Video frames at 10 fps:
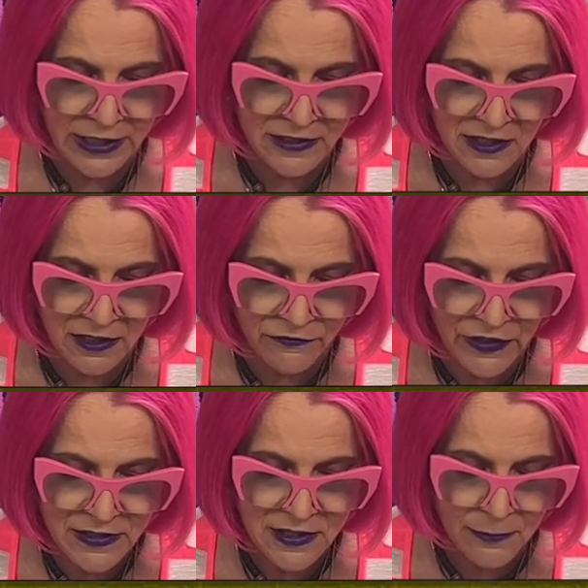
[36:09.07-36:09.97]
and to
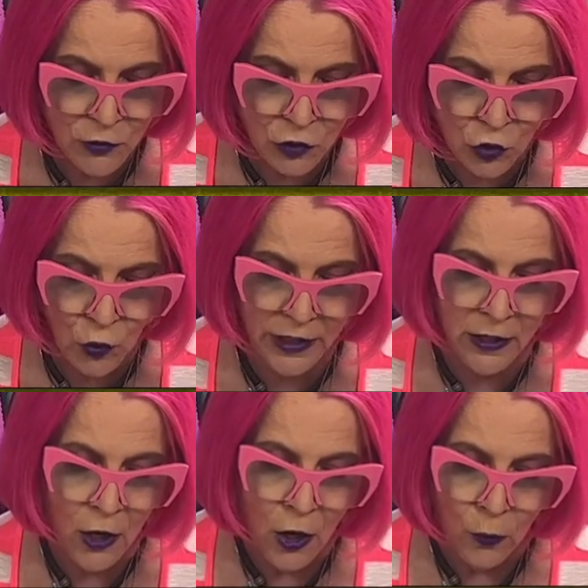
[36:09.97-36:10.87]
convince them to
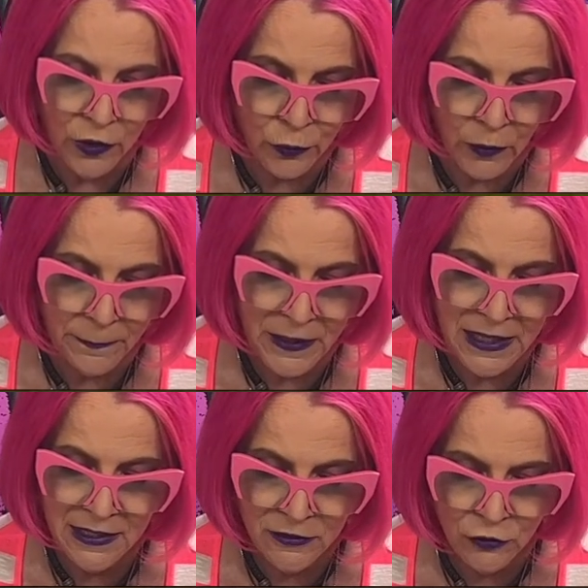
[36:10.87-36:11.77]
join with
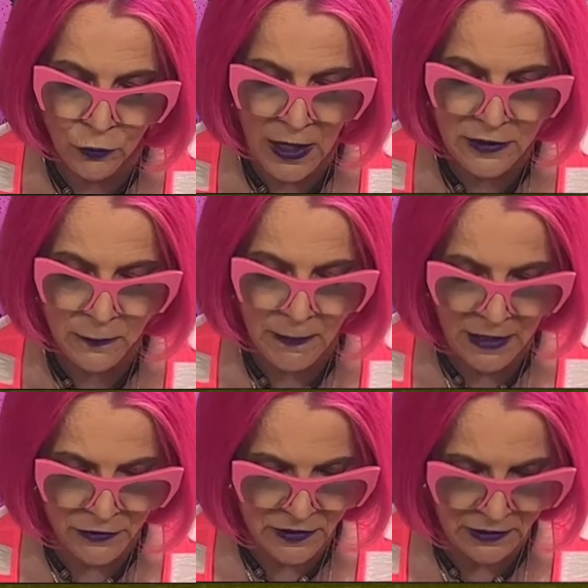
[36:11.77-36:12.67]
repeated direct
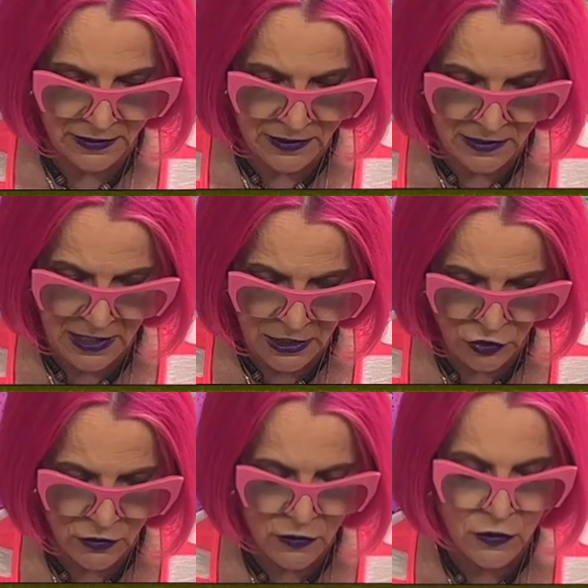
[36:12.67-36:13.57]
mail
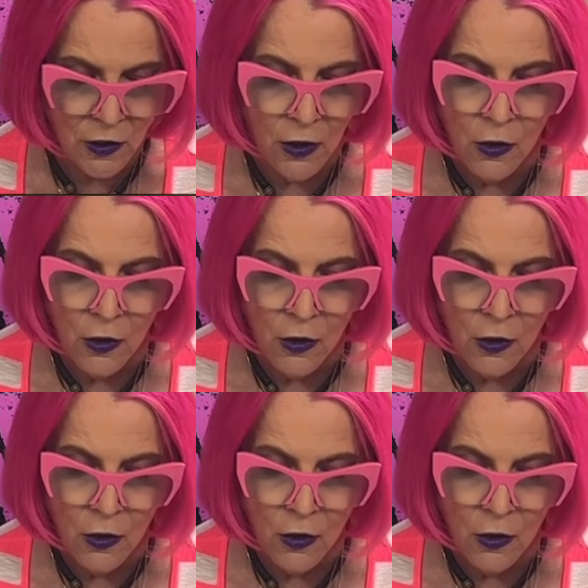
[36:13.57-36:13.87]
solicitations.